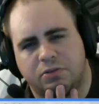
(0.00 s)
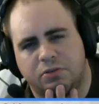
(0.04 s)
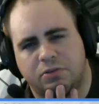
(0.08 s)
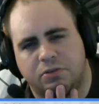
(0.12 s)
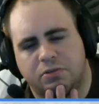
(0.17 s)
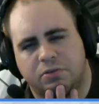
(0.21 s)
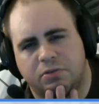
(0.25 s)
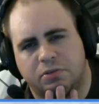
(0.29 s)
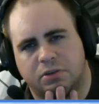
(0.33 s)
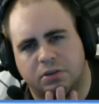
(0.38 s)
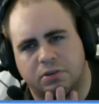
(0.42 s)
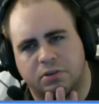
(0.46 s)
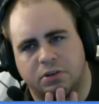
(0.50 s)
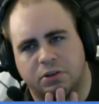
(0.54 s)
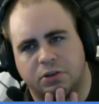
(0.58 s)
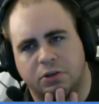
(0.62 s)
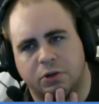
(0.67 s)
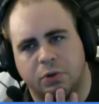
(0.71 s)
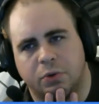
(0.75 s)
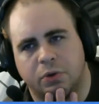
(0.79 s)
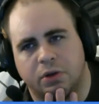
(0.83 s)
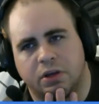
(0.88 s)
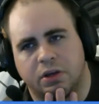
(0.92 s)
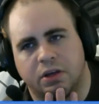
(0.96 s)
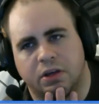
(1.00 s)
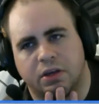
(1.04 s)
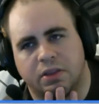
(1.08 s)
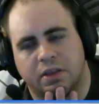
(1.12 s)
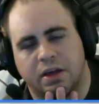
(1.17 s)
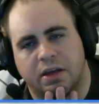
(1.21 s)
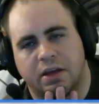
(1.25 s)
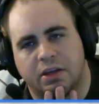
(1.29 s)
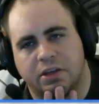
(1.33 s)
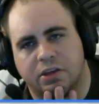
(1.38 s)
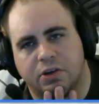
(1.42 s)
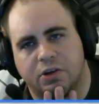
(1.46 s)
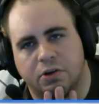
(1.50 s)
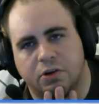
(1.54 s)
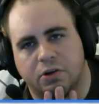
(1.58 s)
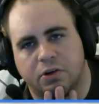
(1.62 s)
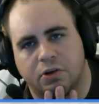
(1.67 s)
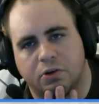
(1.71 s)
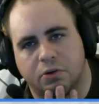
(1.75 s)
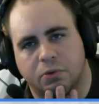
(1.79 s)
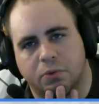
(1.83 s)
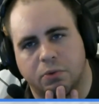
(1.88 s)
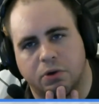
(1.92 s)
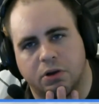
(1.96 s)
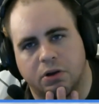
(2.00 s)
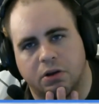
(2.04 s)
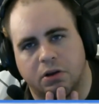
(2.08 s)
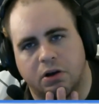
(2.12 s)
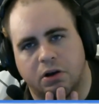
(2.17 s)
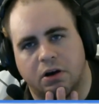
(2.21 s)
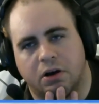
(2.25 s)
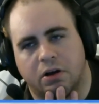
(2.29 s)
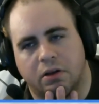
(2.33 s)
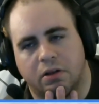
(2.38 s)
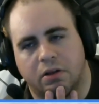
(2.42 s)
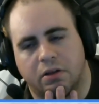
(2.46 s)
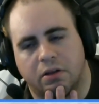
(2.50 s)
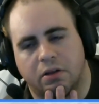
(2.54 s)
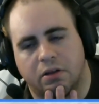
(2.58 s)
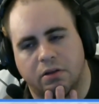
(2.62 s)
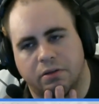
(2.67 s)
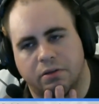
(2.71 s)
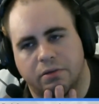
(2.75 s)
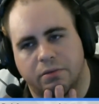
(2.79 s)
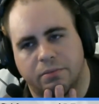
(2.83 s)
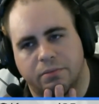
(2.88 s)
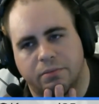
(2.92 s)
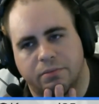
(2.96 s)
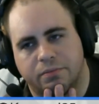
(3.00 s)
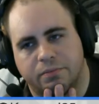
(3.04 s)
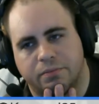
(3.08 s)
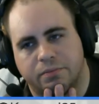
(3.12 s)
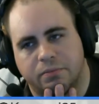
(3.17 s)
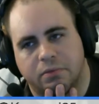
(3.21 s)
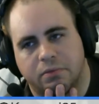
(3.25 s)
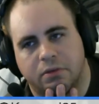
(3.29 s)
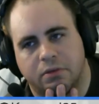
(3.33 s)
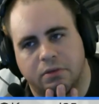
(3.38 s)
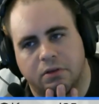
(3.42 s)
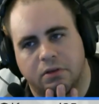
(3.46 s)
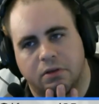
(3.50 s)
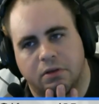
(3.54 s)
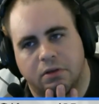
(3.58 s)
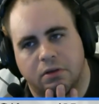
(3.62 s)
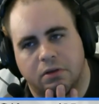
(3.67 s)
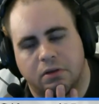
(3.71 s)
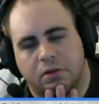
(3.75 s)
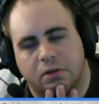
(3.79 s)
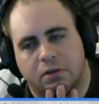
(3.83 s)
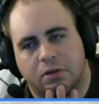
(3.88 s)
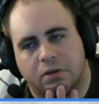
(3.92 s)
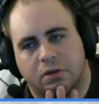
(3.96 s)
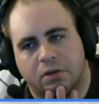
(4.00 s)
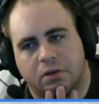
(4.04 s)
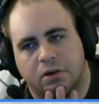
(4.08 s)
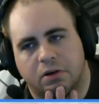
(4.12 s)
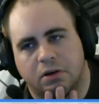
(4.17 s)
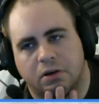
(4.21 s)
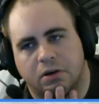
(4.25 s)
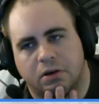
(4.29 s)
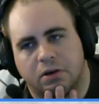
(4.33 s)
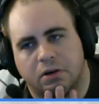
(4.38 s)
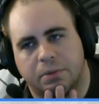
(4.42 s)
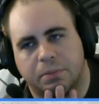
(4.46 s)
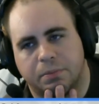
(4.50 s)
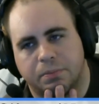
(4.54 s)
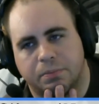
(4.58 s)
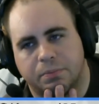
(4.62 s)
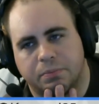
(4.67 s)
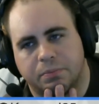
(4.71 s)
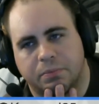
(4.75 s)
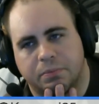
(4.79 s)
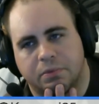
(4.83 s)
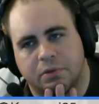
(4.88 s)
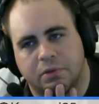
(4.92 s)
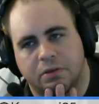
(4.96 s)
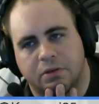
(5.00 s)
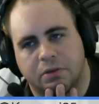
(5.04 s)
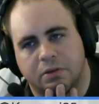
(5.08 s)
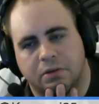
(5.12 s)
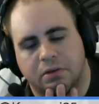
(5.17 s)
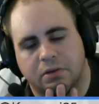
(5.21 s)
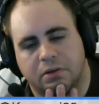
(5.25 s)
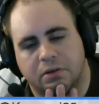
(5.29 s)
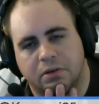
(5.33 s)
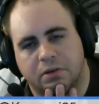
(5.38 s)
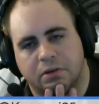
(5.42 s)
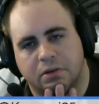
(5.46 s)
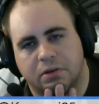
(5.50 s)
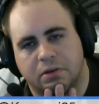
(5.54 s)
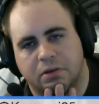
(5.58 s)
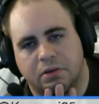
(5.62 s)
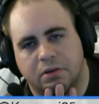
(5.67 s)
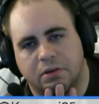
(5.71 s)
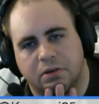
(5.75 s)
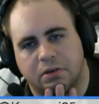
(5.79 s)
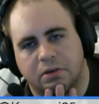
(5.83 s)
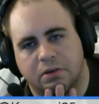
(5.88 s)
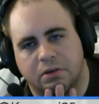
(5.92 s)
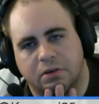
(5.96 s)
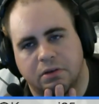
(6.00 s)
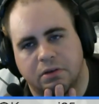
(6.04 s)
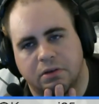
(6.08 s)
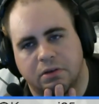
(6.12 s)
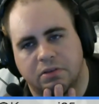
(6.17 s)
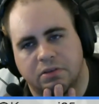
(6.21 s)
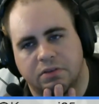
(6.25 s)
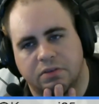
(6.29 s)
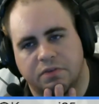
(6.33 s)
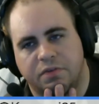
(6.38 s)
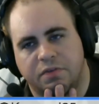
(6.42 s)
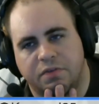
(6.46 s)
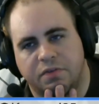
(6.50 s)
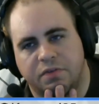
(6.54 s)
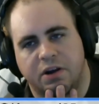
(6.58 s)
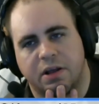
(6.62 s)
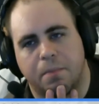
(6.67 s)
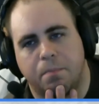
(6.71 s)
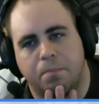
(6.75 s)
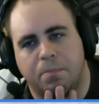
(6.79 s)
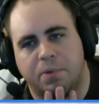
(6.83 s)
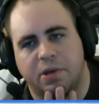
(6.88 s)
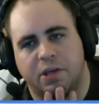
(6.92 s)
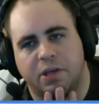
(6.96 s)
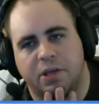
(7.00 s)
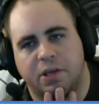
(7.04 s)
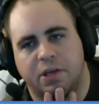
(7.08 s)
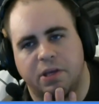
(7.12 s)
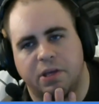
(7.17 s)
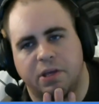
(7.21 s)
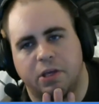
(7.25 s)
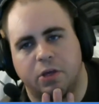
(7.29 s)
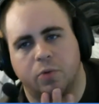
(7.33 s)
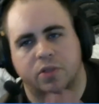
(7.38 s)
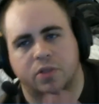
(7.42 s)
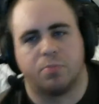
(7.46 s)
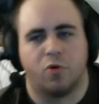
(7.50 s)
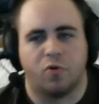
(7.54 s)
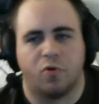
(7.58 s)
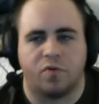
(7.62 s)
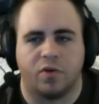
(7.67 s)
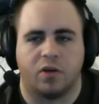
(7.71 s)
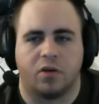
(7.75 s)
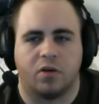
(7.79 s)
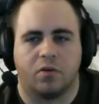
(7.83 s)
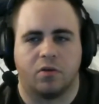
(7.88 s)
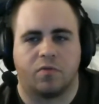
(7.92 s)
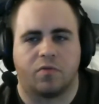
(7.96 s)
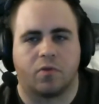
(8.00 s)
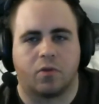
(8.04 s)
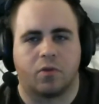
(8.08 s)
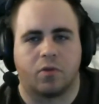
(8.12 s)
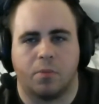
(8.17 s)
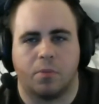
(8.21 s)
do it again that year or whatnot. And um, it's a very ambiguous movie for